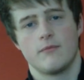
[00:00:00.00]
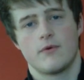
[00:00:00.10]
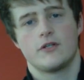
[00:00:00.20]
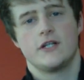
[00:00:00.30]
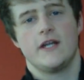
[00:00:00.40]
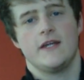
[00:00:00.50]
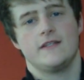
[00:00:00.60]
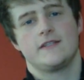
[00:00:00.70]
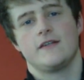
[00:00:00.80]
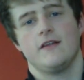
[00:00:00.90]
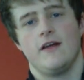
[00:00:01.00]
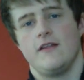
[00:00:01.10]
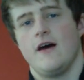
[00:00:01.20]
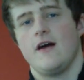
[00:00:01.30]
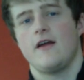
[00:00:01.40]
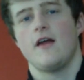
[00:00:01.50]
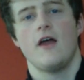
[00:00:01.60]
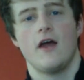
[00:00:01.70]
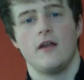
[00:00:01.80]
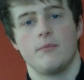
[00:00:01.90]
brush against it like that,
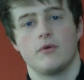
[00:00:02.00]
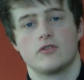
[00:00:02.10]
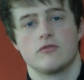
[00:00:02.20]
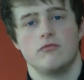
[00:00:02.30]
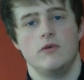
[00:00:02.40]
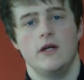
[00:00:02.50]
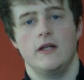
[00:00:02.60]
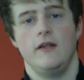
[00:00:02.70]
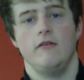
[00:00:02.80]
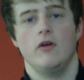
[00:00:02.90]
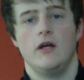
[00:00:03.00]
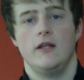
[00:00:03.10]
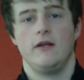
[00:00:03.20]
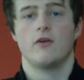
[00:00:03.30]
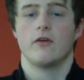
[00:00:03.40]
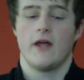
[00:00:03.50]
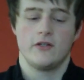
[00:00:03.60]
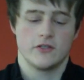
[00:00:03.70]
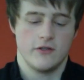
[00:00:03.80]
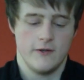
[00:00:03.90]
and it puts a really, really good
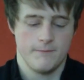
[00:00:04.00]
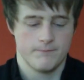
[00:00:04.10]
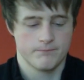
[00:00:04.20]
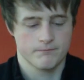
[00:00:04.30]
edge on it.